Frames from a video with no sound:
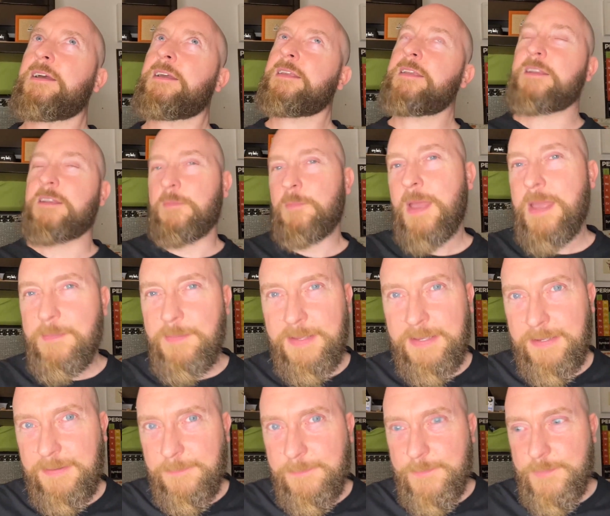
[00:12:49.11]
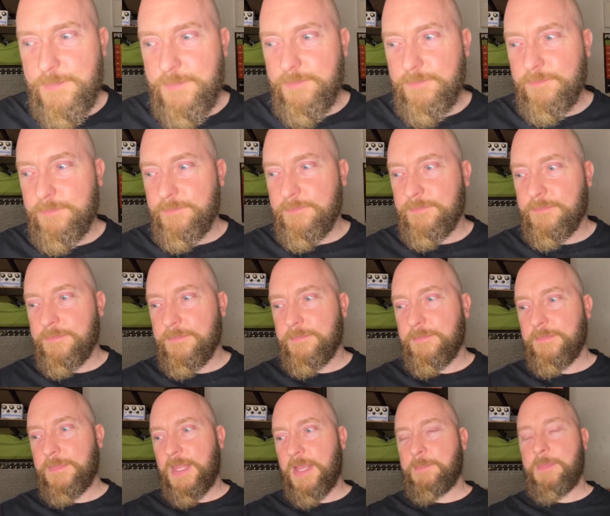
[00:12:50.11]
You know, maybe
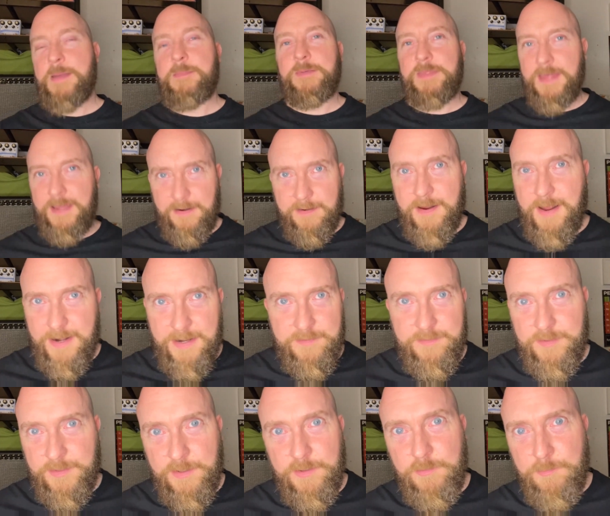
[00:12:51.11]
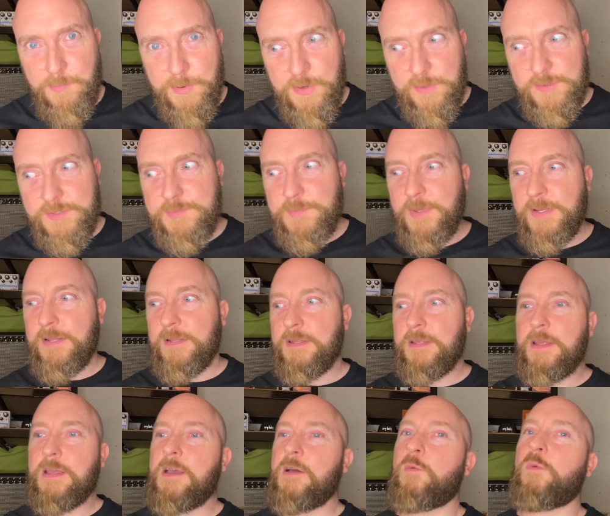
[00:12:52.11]
they're kind of a good boost, but
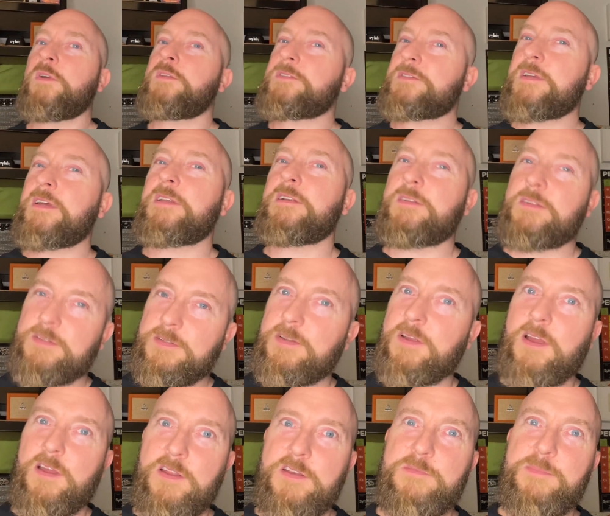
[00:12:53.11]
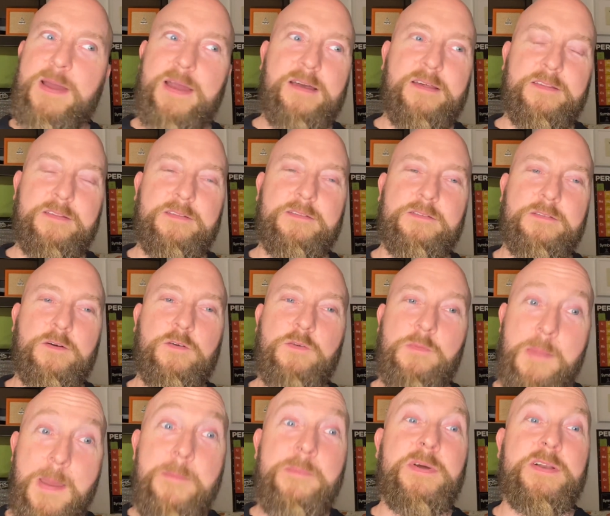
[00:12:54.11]
once I'd heard about or
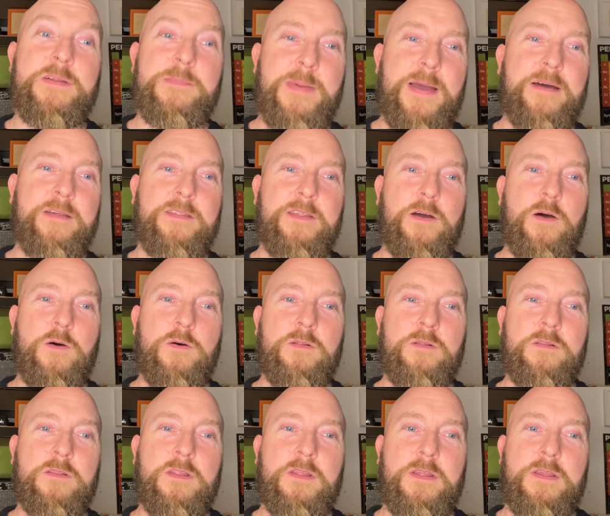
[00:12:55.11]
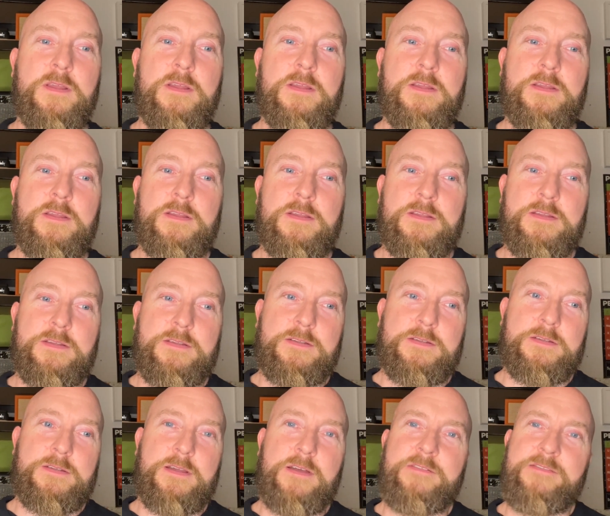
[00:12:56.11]
remembered about the whole
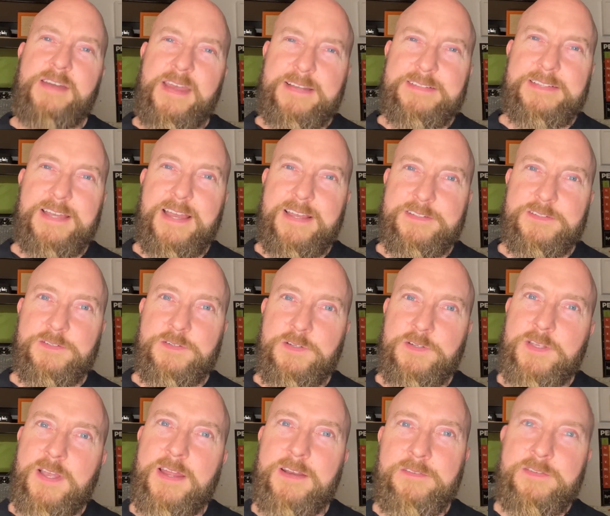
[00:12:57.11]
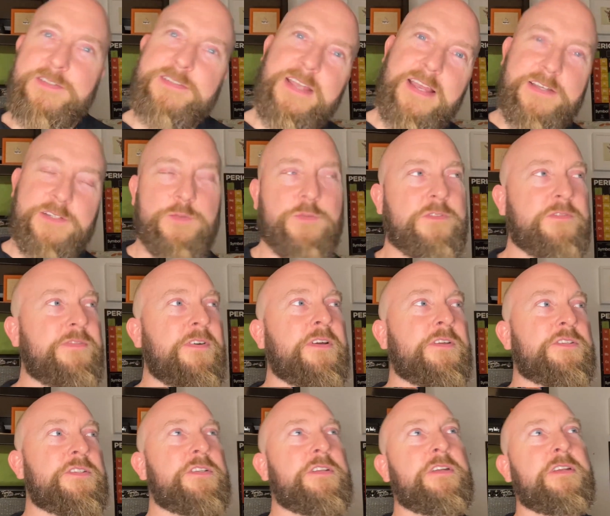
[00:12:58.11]
effect it has on your kind of sexual
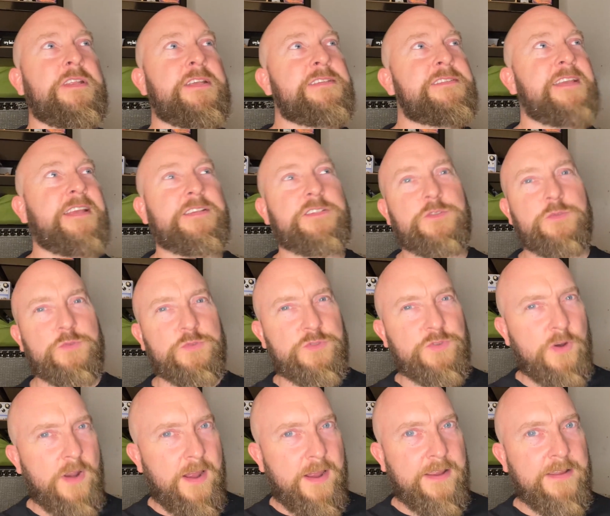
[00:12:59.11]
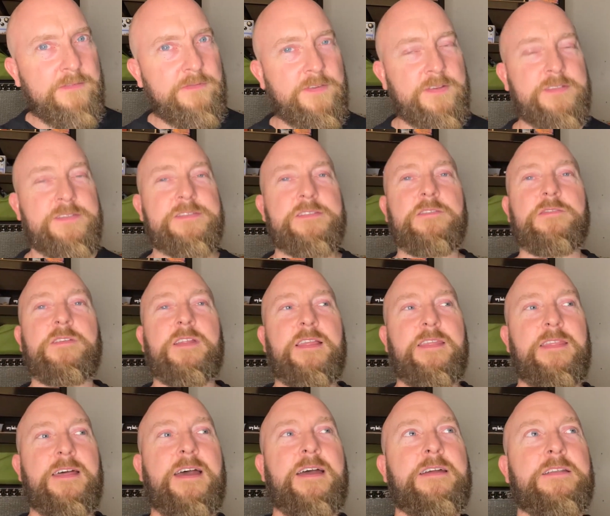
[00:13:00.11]
function and your sexual drive and stuff
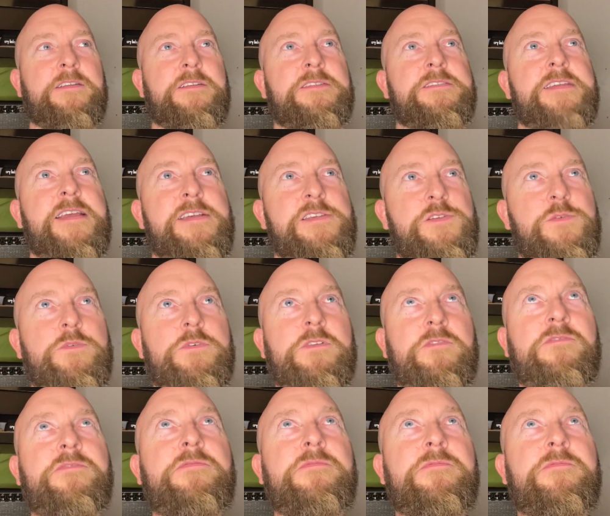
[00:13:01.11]
like that, and your sexual